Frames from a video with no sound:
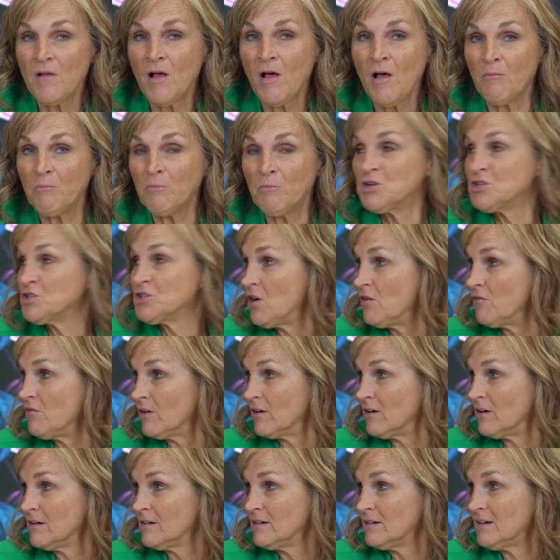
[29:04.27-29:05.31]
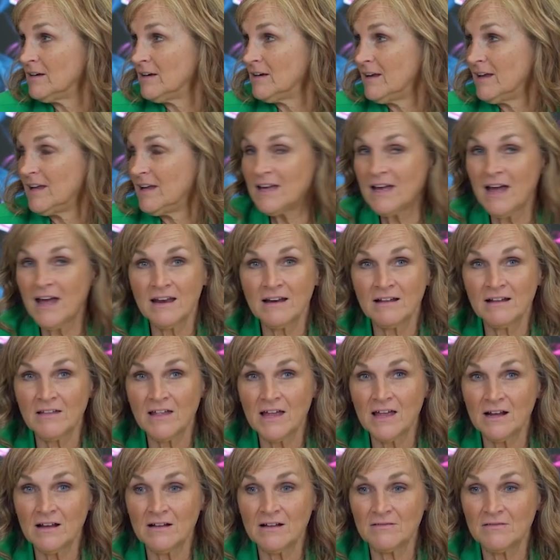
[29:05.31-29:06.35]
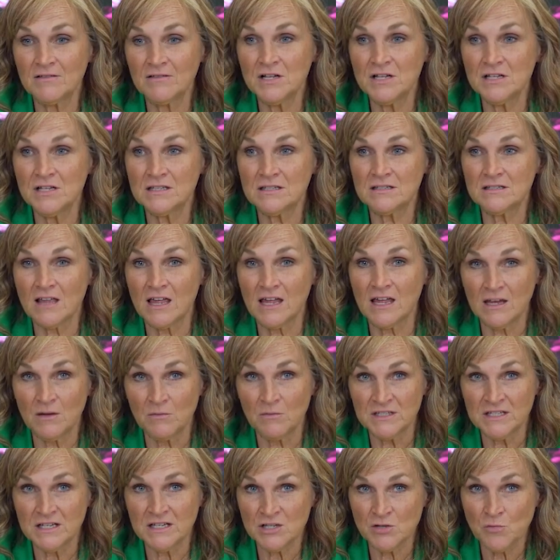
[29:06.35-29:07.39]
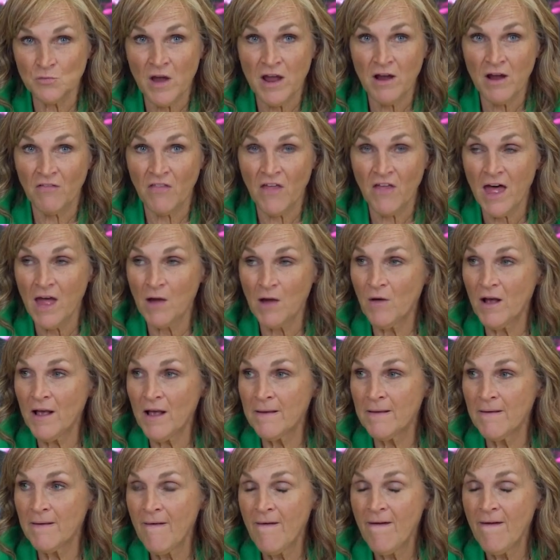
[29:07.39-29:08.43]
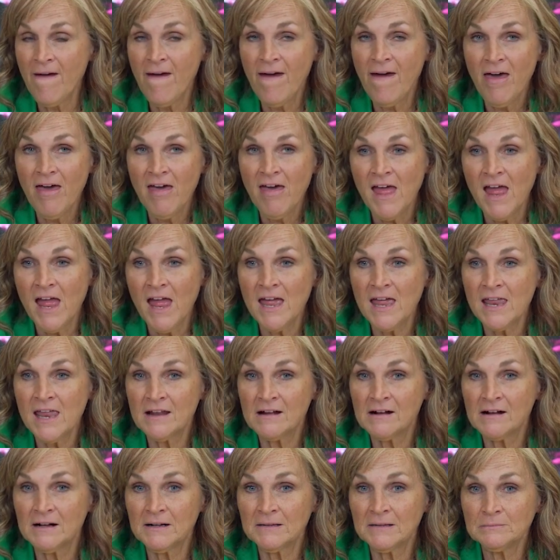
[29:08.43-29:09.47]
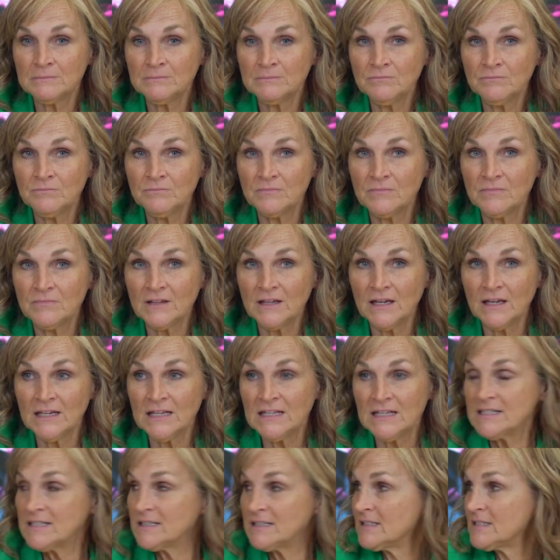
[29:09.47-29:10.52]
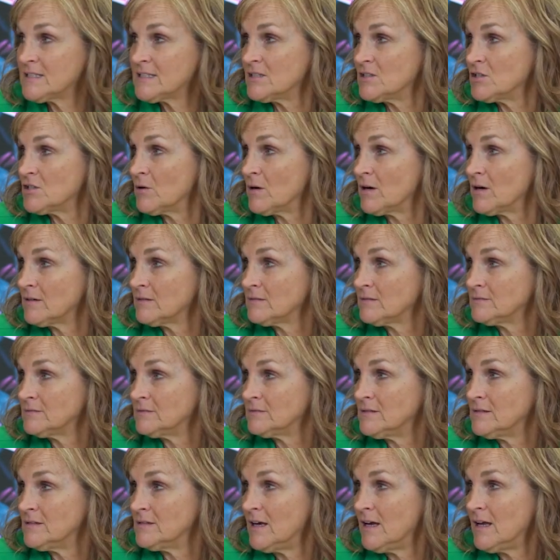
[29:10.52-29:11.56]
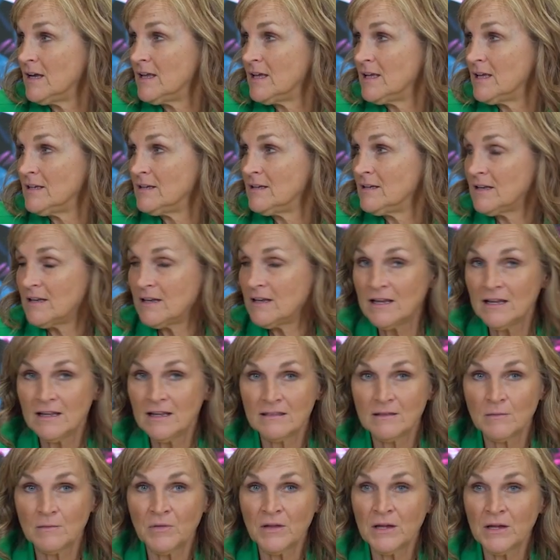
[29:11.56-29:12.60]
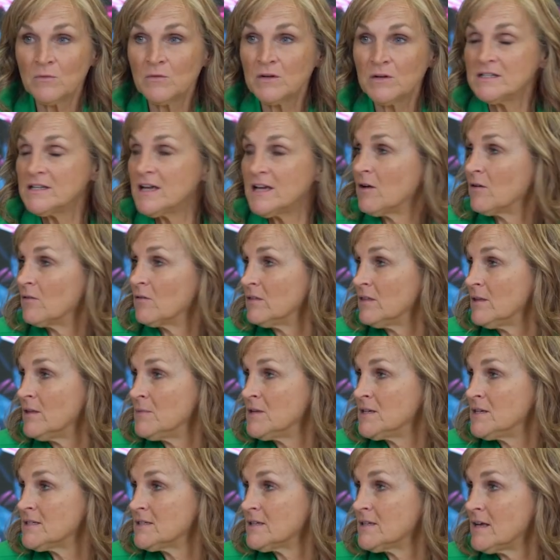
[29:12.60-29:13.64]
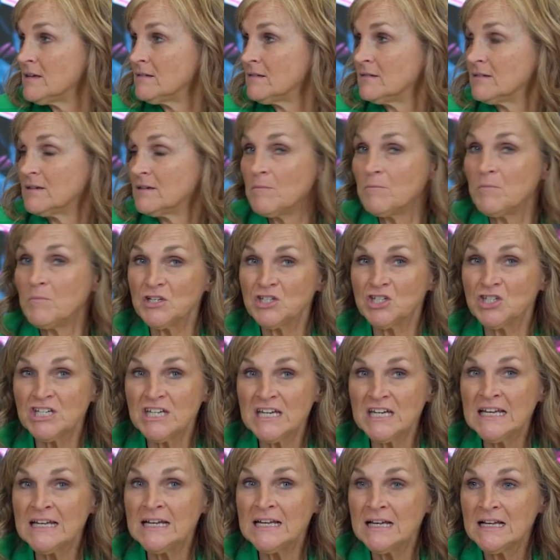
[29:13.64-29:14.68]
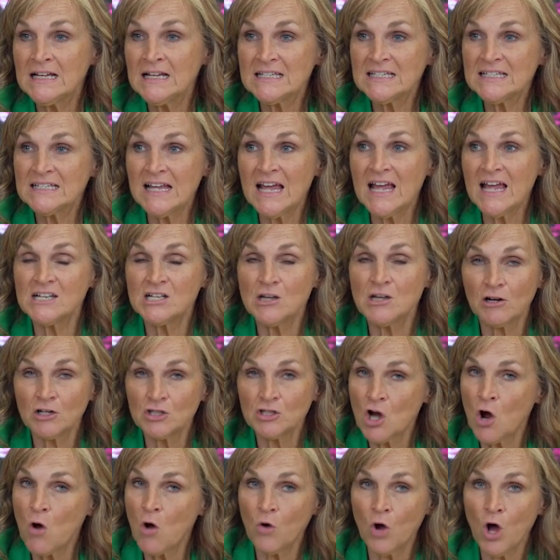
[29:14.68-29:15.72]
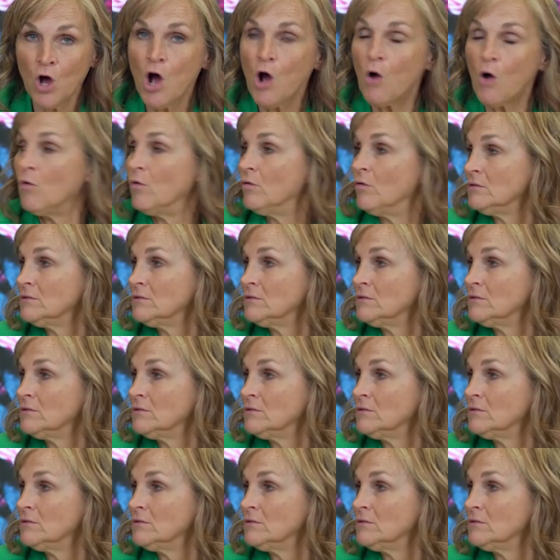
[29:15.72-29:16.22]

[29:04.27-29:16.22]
a pushover. Mm-hmm. He kind of like was like it was his way or the highway. And he didn't listen to her, and the plane went down with him and his son. But she said, "Don't go,"